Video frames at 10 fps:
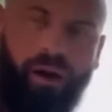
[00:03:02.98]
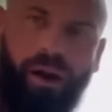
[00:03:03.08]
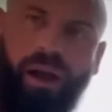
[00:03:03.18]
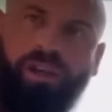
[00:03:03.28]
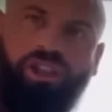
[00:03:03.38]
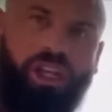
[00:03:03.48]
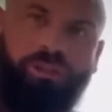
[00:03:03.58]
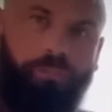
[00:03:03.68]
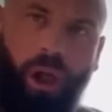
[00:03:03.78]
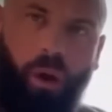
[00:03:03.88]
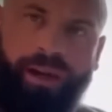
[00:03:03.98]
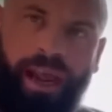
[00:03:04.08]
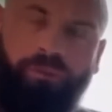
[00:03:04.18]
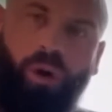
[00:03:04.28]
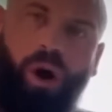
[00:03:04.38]
But that's the
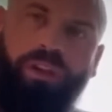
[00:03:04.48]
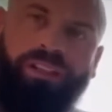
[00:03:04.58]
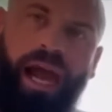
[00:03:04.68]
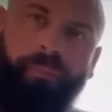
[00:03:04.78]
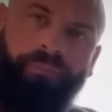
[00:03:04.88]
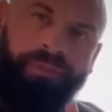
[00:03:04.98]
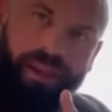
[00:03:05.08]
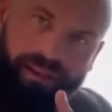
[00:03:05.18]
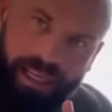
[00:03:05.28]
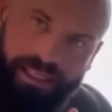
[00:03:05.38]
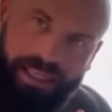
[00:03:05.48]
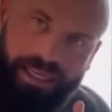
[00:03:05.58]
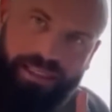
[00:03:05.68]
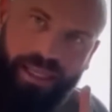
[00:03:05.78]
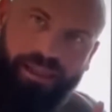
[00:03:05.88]
year things actually did
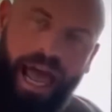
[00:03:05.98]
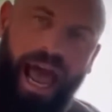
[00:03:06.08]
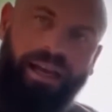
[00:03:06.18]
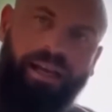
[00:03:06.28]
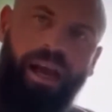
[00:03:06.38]
catch up with him.